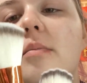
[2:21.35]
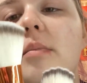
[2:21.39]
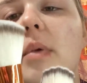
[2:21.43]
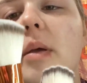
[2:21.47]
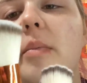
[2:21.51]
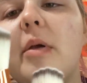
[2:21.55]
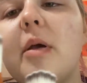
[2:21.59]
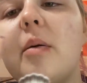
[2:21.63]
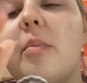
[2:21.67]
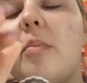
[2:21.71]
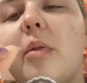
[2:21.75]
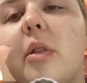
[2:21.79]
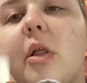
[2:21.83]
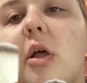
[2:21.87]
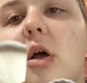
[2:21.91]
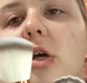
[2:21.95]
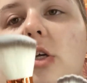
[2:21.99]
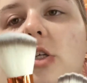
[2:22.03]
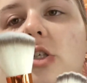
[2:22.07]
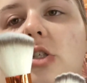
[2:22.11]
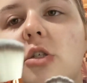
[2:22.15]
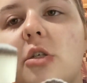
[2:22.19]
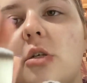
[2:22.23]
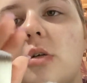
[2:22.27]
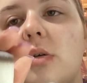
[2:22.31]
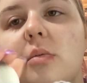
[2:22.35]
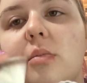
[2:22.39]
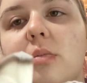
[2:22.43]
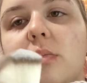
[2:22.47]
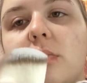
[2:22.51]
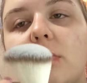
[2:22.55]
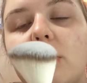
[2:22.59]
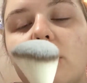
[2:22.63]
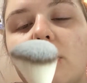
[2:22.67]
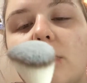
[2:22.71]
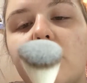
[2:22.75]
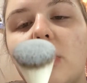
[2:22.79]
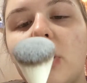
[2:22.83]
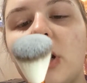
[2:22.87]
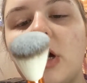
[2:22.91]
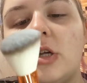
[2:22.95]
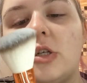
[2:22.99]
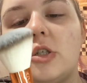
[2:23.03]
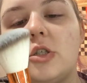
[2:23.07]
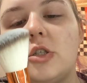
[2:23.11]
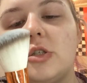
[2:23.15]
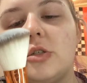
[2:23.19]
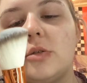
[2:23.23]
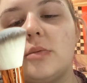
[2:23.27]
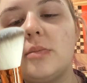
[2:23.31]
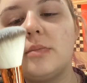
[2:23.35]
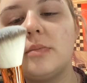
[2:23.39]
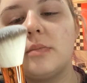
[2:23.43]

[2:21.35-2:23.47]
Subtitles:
maybe a blush brush.